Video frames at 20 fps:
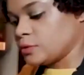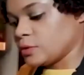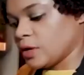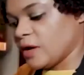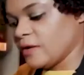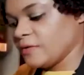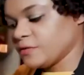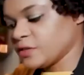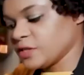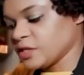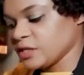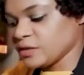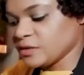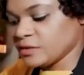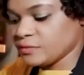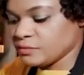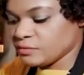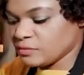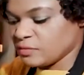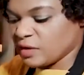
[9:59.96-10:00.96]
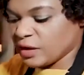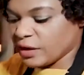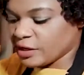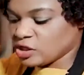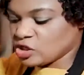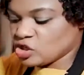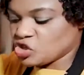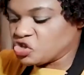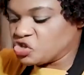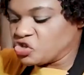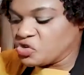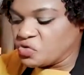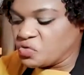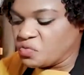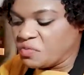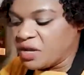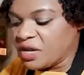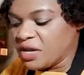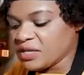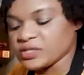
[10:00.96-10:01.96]
So after like 2
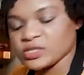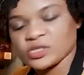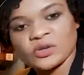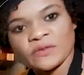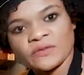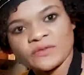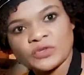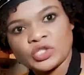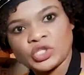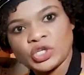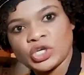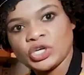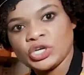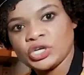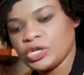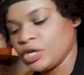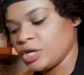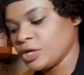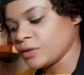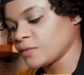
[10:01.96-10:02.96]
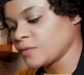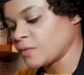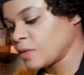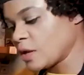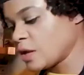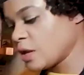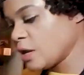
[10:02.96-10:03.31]
minutes of turning,